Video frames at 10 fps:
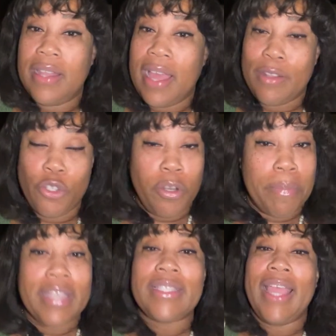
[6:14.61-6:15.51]
I do the
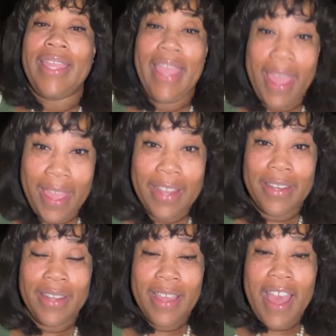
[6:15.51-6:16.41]
best I
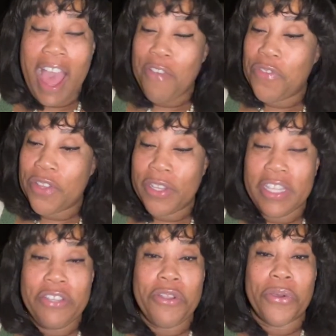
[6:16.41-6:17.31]
can. I feel,
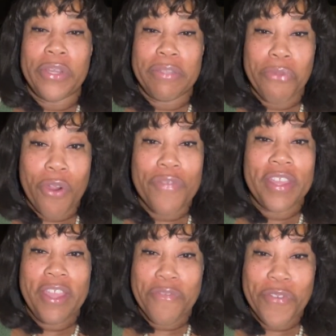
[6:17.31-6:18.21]
it's more of
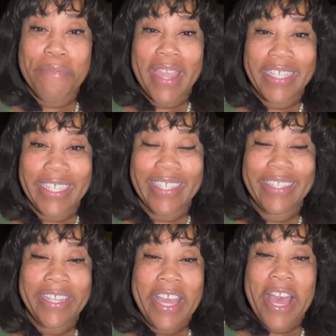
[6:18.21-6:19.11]
the
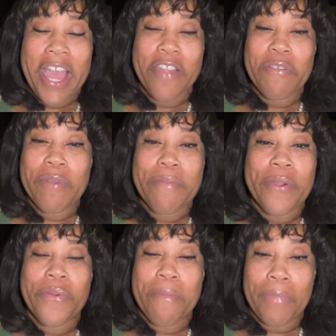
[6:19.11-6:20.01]
information. I remember
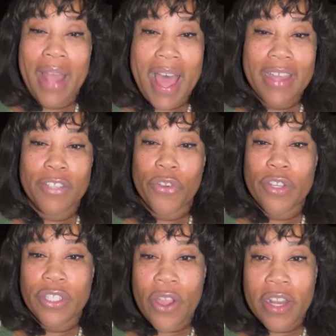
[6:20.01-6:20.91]
when blogs first
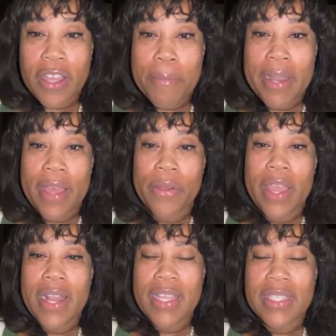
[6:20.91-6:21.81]
started coming out,
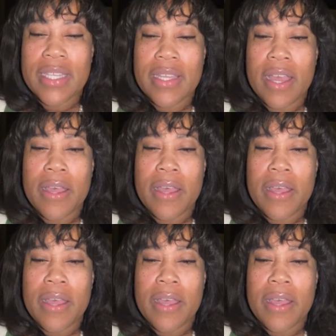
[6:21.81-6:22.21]
and I see